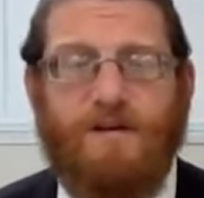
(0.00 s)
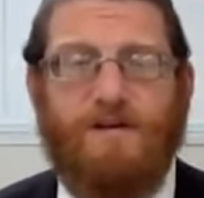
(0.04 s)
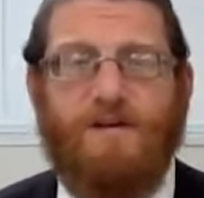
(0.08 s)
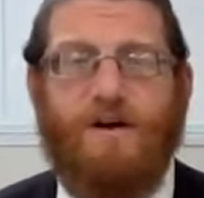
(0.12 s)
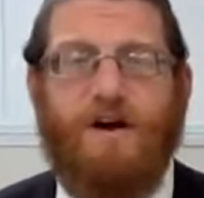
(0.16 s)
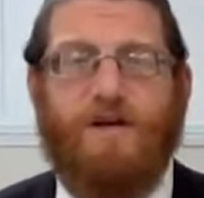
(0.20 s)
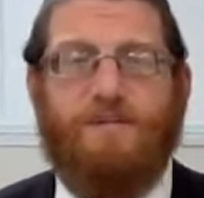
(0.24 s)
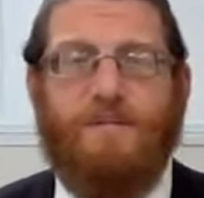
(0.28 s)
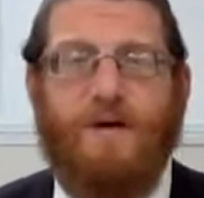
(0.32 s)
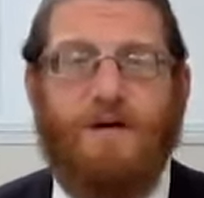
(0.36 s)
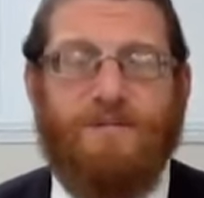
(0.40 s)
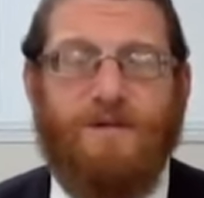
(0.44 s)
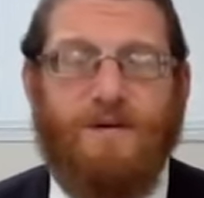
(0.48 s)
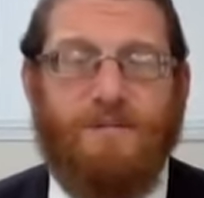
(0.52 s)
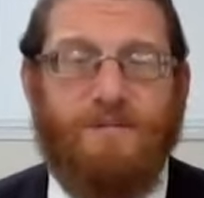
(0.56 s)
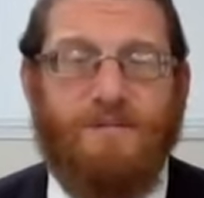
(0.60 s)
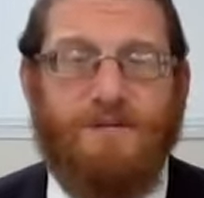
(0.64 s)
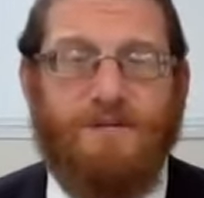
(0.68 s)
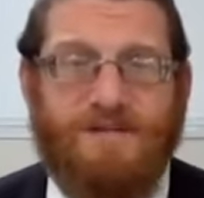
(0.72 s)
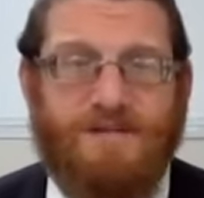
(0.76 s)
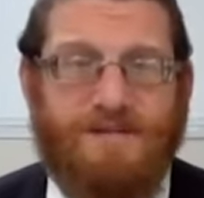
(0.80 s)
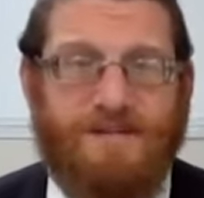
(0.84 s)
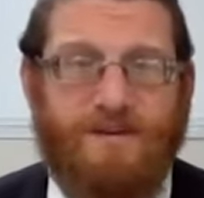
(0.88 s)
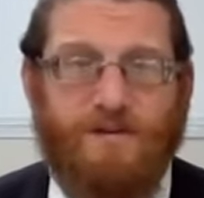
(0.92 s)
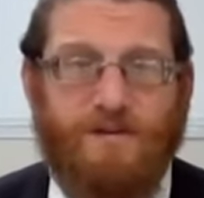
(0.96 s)
I'm going
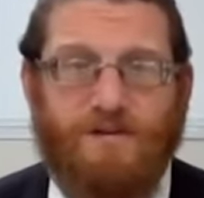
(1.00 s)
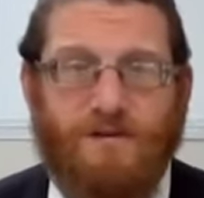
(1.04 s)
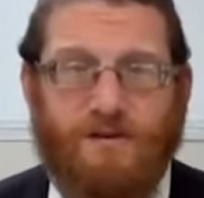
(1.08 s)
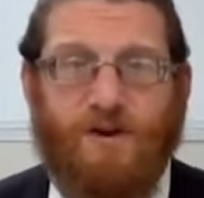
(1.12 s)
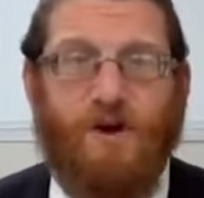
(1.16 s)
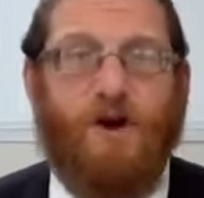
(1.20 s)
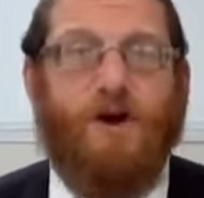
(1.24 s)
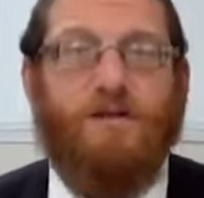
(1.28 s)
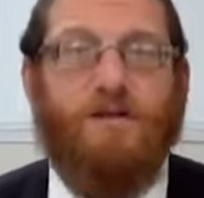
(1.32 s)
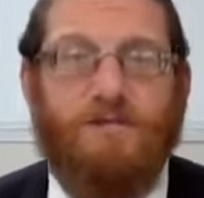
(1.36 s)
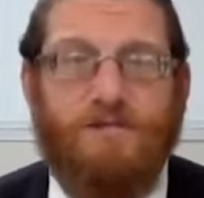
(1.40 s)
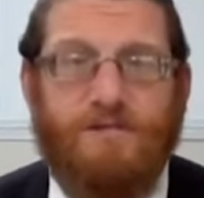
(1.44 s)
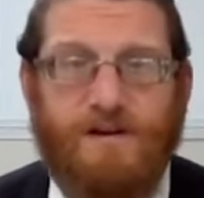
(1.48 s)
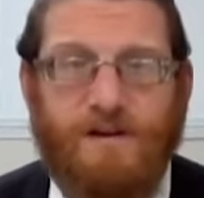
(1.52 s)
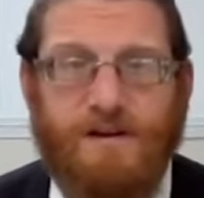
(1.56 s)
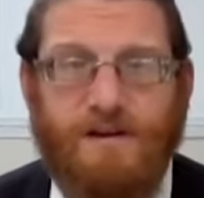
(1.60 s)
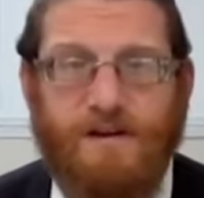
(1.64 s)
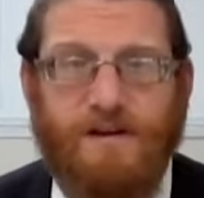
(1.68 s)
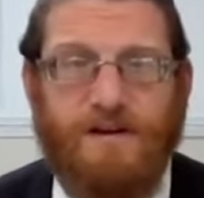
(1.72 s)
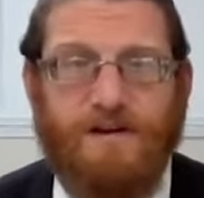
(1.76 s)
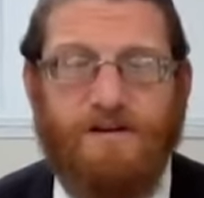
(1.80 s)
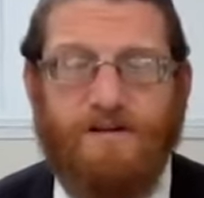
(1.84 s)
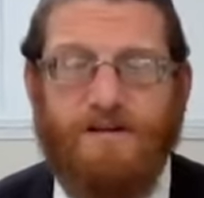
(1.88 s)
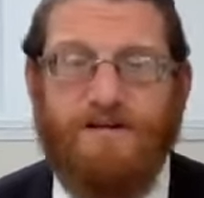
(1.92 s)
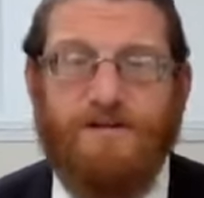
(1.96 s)
to steal their cutlery
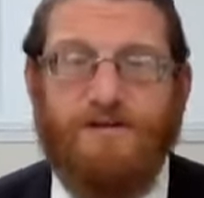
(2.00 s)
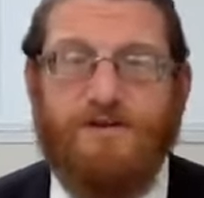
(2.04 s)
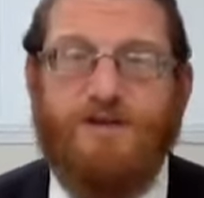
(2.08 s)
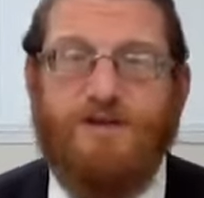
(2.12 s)
or their